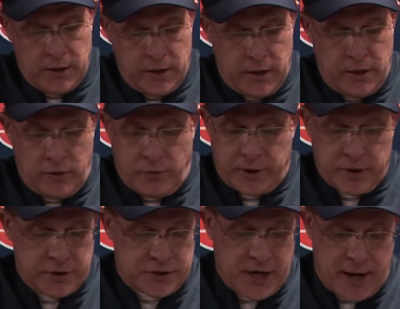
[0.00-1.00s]
You know, we
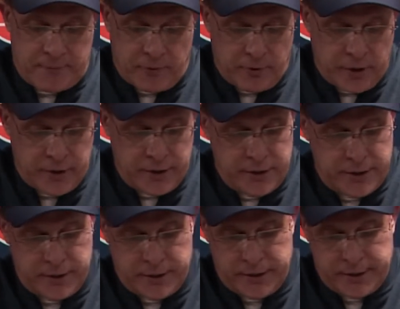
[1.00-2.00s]
couldn't stop the run.
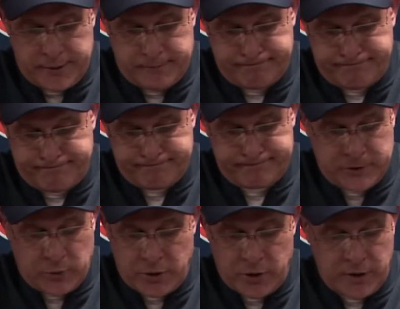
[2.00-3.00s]
We
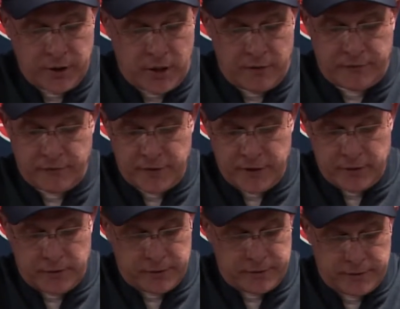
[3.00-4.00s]
couldn't get off the
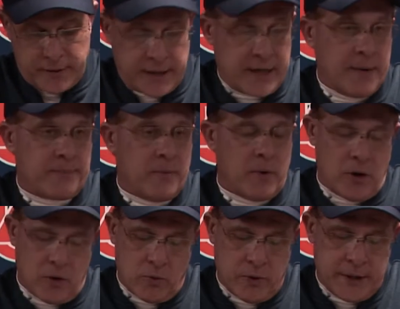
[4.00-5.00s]
field, and they kept the
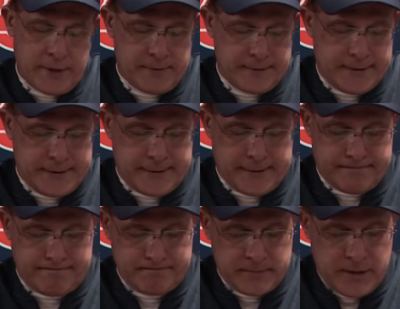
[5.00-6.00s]
ball away.
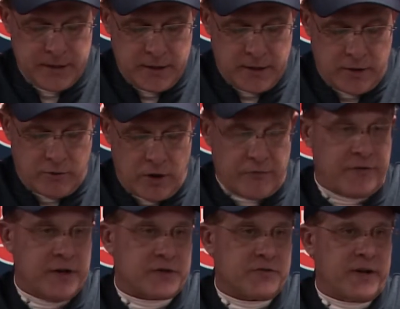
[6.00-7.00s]

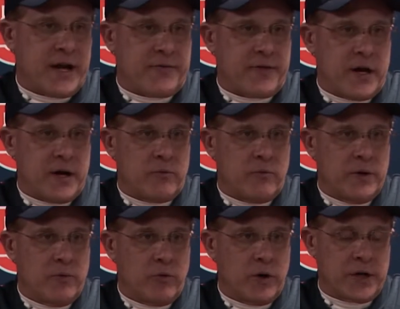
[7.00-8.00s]
Offensively, I thought we
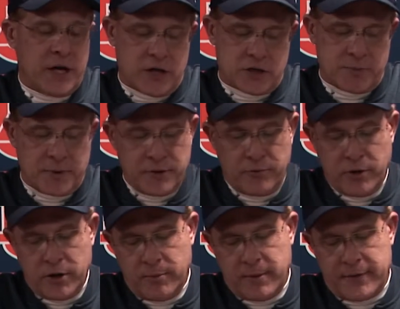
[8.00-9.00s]
really got some good
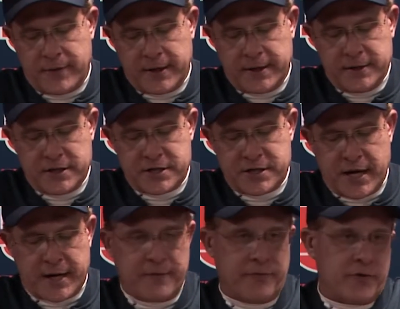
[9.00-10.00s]
rhythm, I think, in the
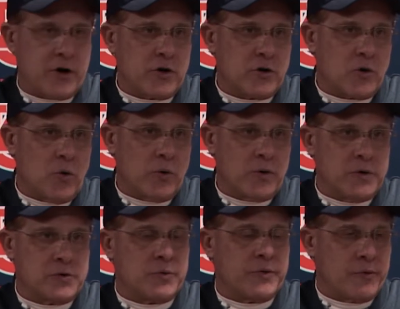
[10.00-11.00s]
second and third
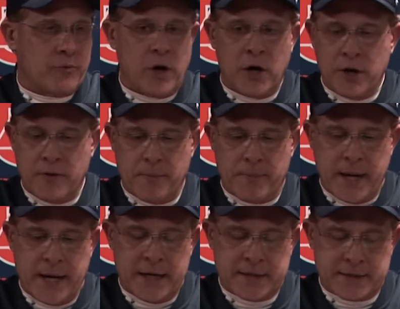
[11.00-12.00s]
quarters with the run and the
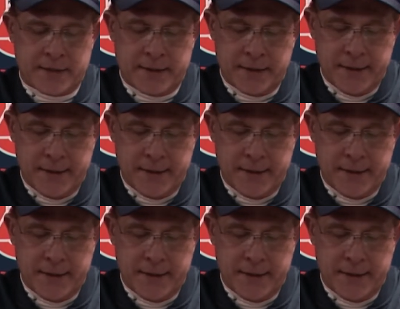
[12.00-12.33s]
pass. And,